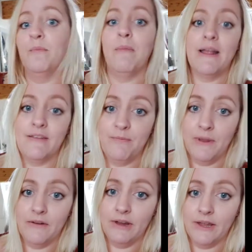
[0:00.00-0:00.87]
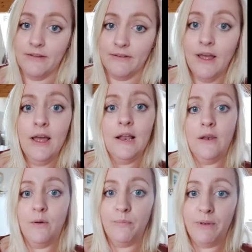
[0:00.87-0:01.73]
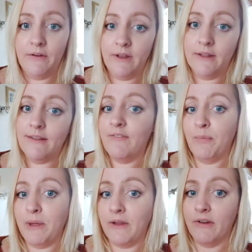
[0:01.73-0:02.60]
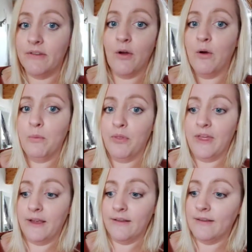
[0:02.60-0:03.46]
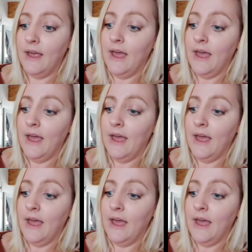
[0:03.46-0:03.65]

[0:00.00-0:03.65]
massive periods, long periods, heavy periods, horrible things.